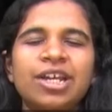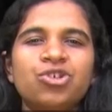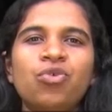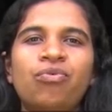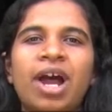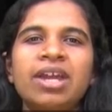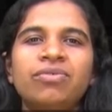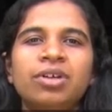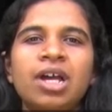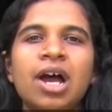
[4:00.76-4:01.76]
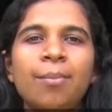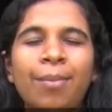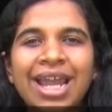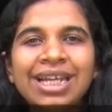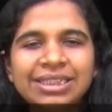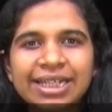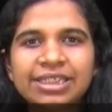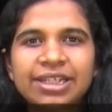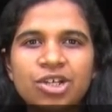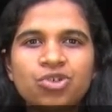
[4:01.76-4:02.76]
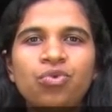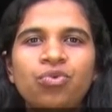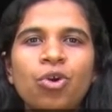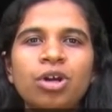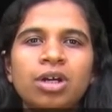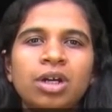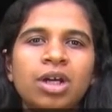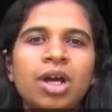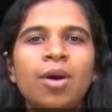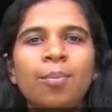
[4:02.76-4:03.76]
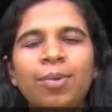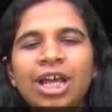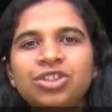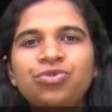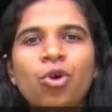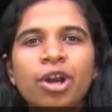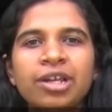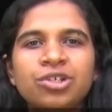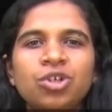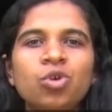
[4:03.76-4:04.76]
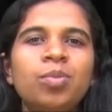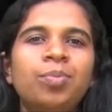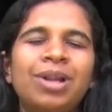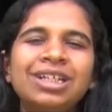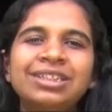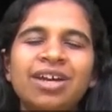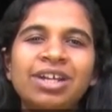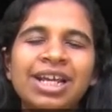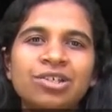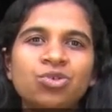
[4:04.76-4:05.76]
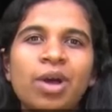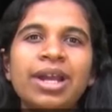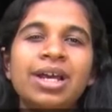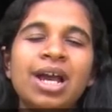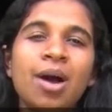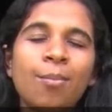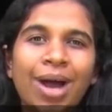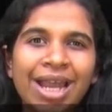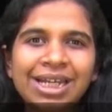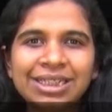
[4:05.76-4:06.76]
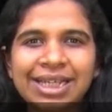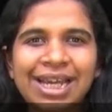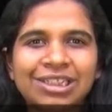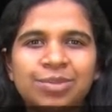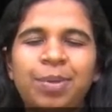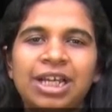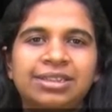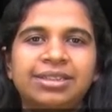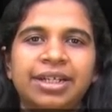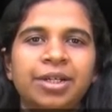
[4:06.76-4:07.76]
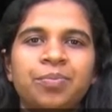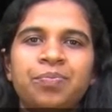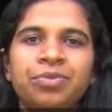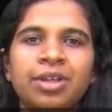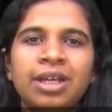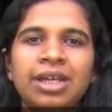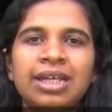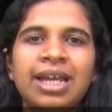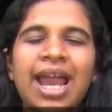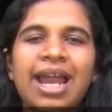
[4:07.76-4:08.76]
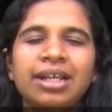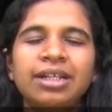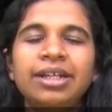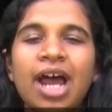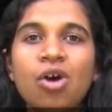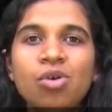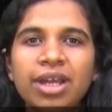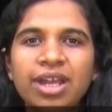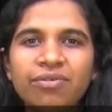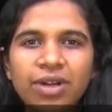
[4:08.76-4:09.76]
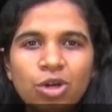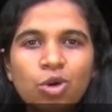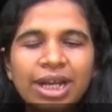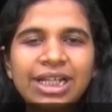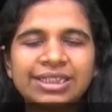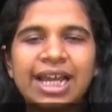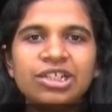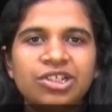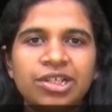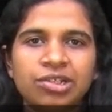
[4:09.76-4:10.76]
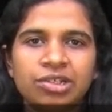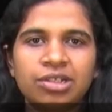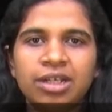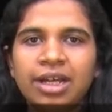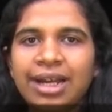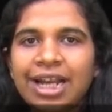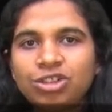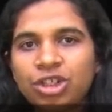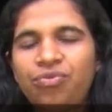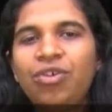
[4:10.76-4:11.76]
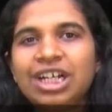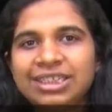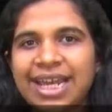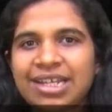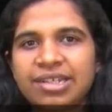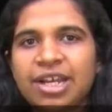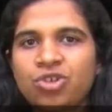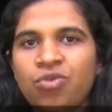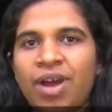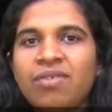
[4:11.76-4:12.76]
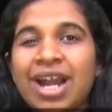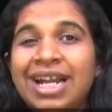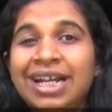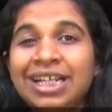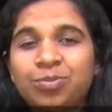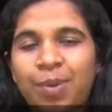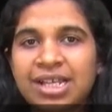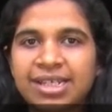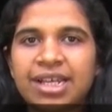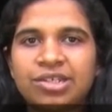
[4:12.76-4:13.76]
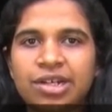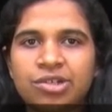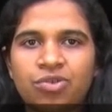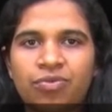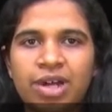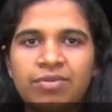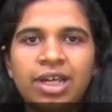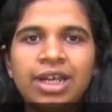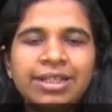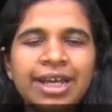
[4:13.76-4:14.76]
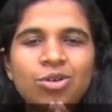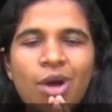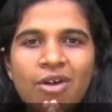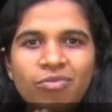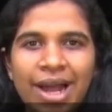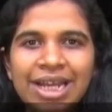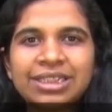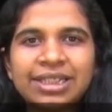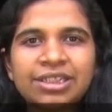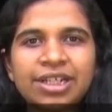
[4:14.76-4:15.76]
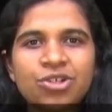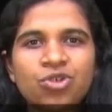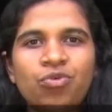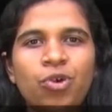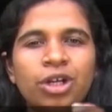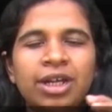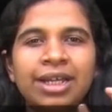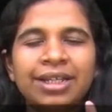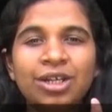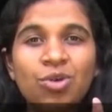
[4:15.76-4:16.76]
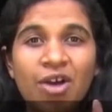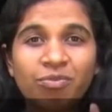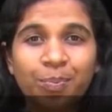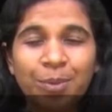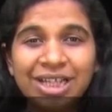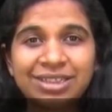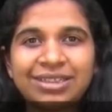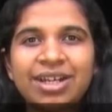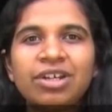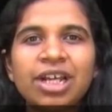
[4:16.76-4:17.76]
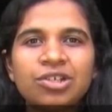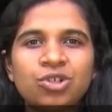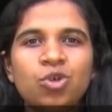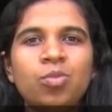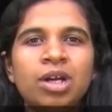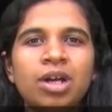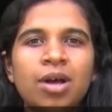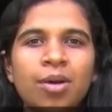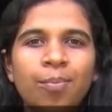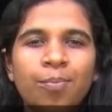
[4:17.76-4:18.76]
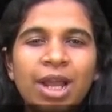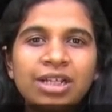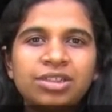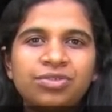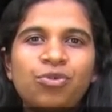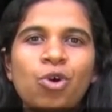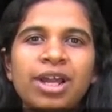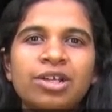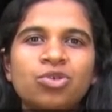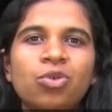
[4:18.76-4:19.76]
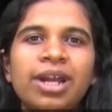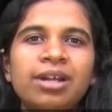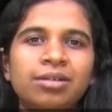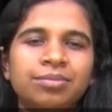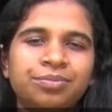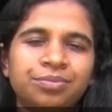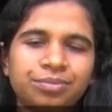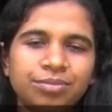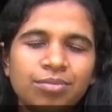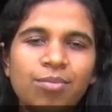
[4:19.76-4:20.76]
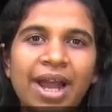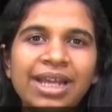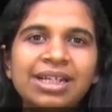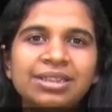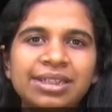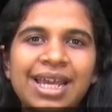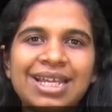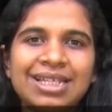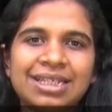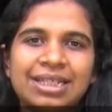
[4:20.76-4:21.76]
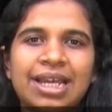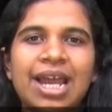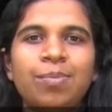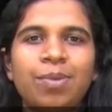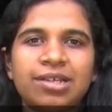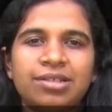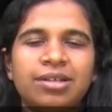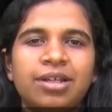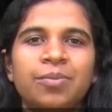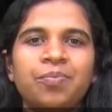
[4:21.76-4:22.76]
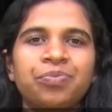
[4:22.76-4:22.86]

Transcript: raised to 5 minus x raised to 4 plus 4x cubed plus 7x squared minus x plus 3. Now, if look at the sign changes, right? So the first x raised to 5, write it as plus x raised to 5. Then you have minus x raised to 4. Then you have plus 7x cubed plus 4x squared minus x and plus 3.